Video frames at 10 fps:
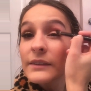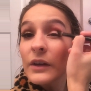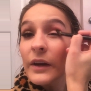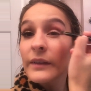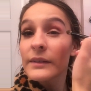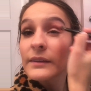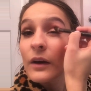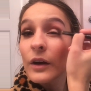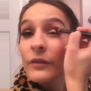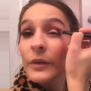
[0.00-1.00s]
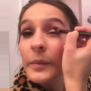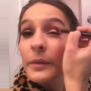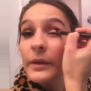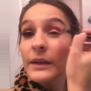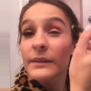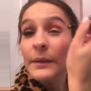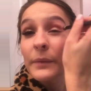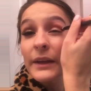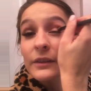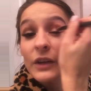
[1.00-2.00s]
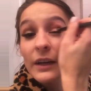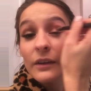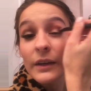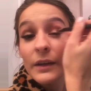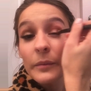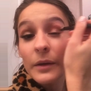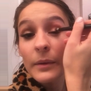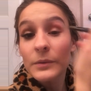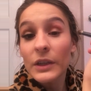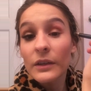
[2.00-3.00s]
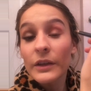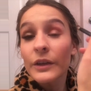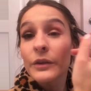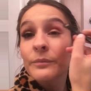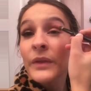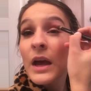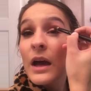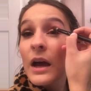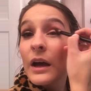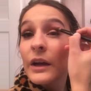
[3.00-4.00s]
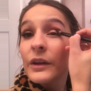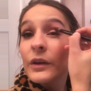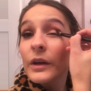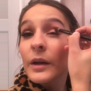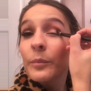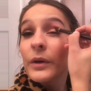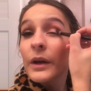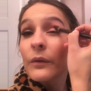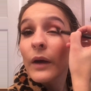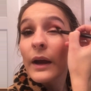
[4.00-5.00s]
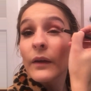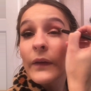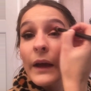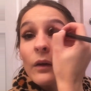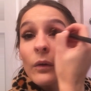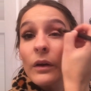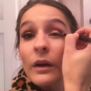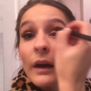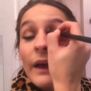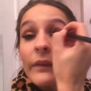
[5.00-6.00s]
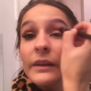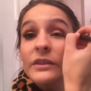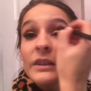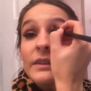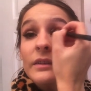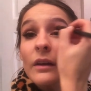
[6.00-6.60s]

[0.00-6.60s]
sorry, this is hard for me because I'm like trying to look in the mirror when I'm trying to look at YouTube. you're going to put it right on that corner and then just